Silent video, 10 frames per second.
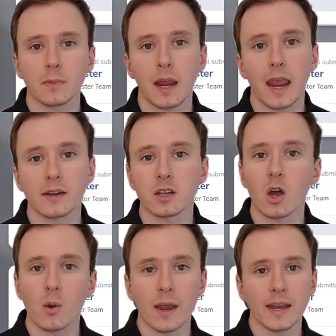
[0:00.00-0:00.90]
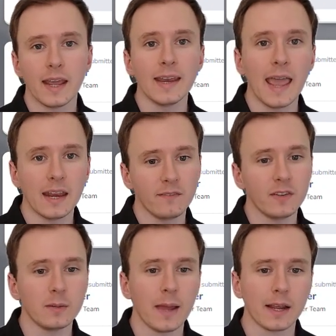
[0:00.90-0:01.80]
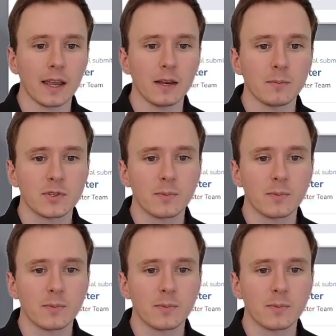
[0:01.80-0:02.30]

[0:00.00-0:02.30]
can go in and edit feedback items.